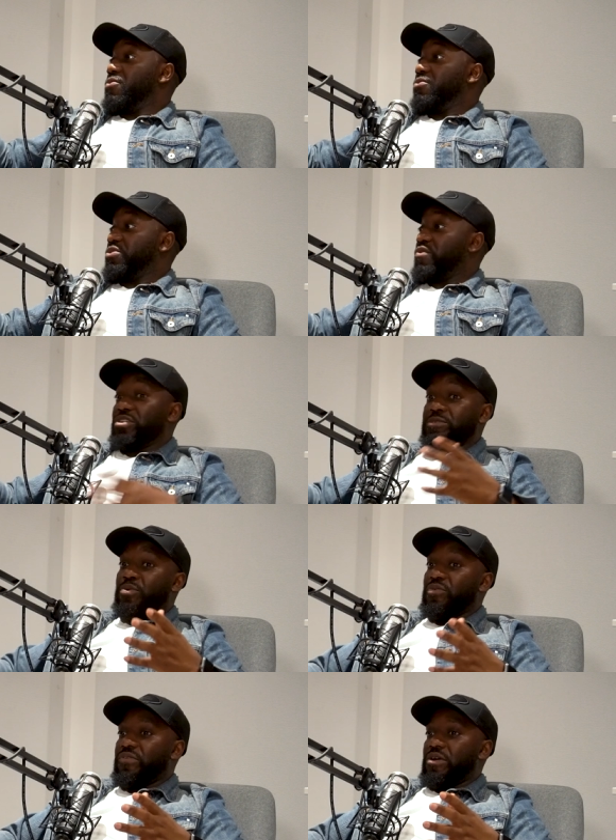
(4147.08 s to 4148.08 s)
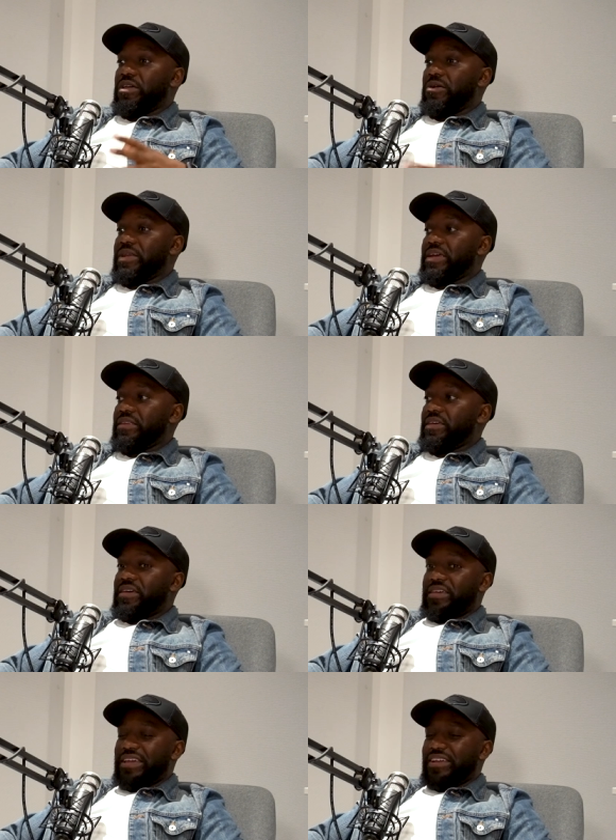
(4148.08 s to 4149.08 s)
or you've got this portfolio, and then
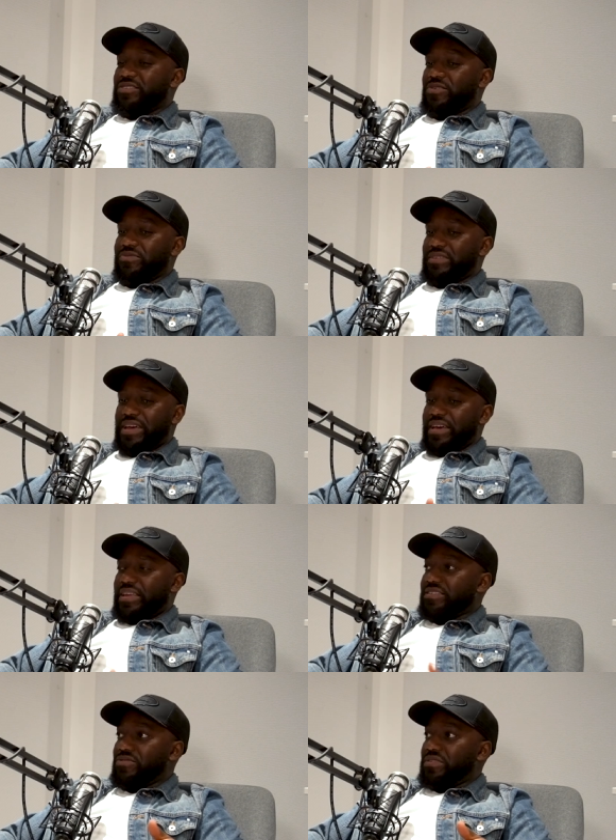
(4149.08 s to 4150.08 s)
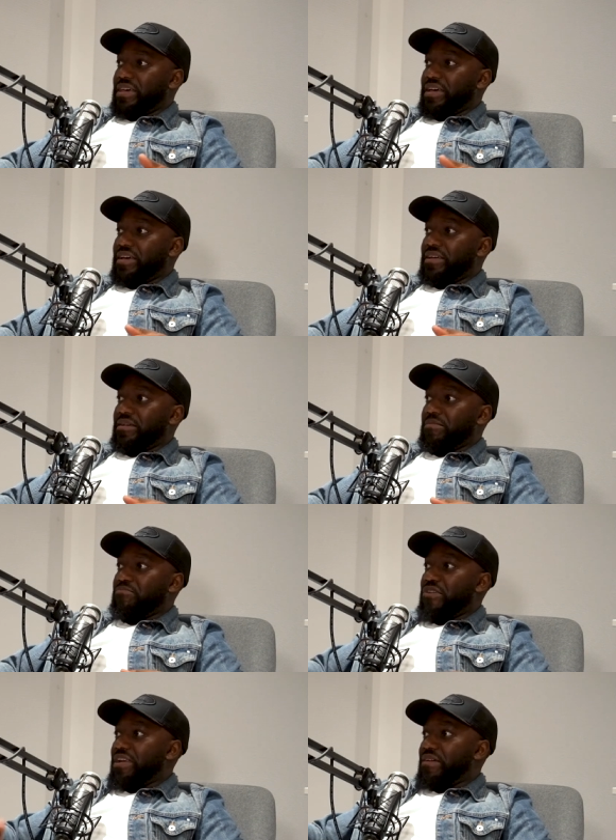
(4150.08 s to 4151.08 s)
you get told, "Nah, that's not there."
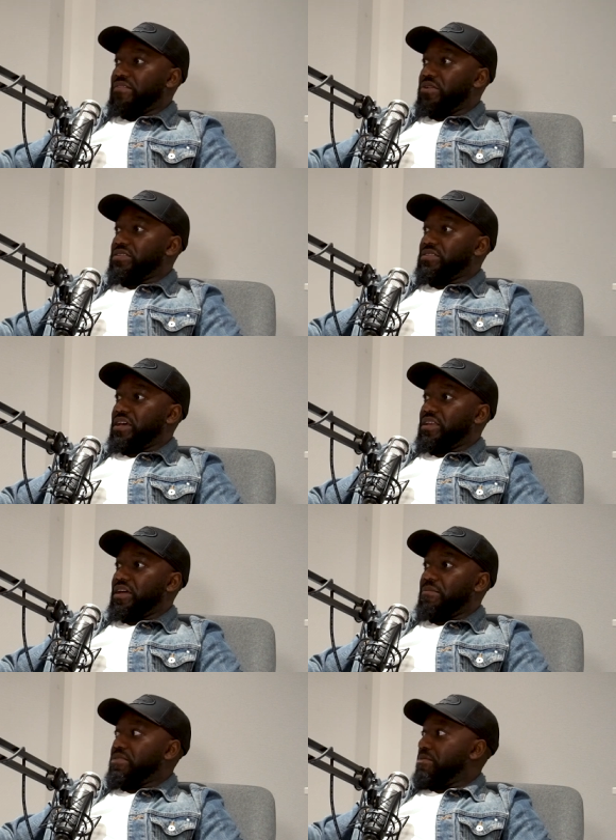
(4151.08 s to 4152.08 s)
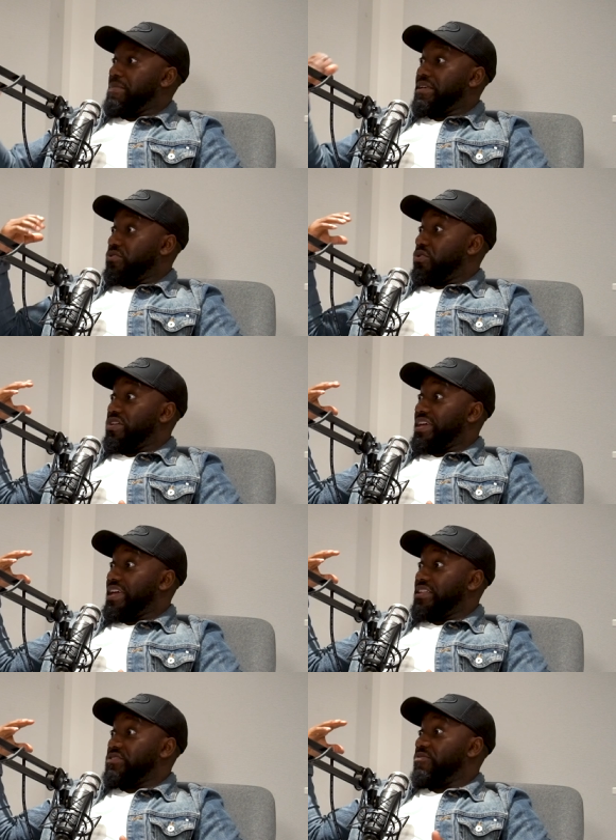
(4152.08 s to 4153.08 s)
Brown envelopes are turning mm. up. You you got your
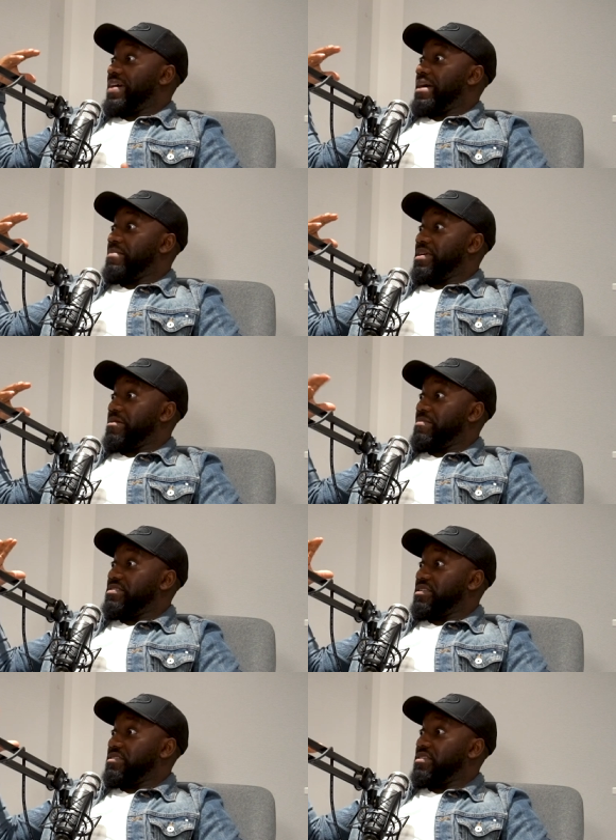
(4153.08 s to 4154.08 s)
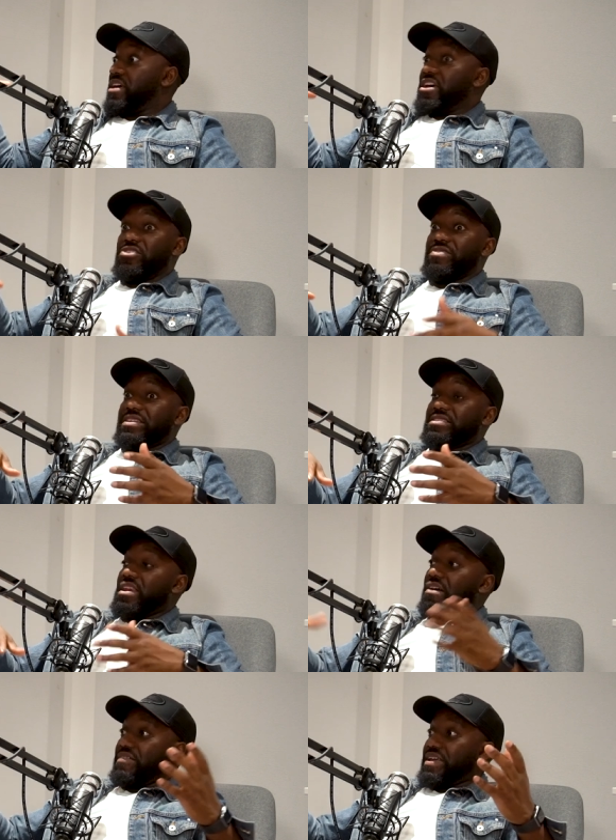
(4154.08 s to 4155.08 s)
kids, your family, your missus. You're in this
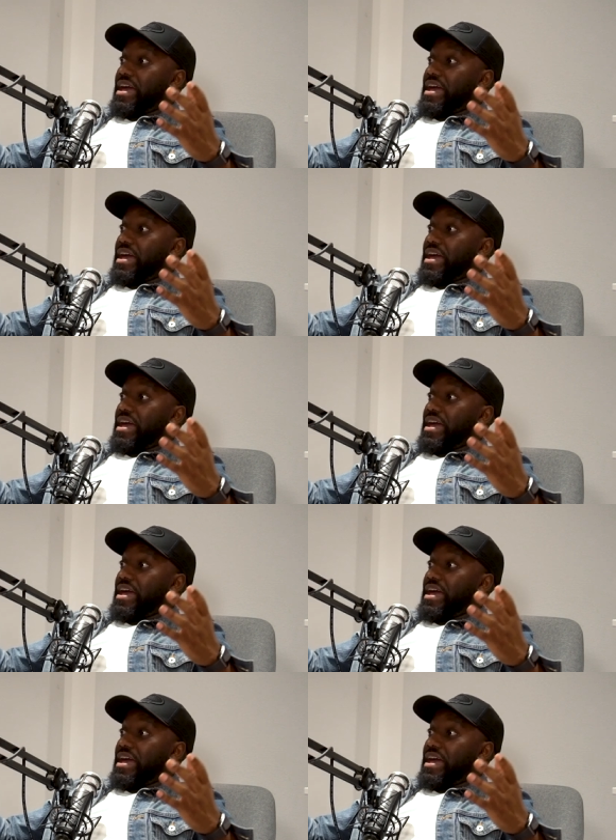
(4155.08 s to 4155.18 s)
lovely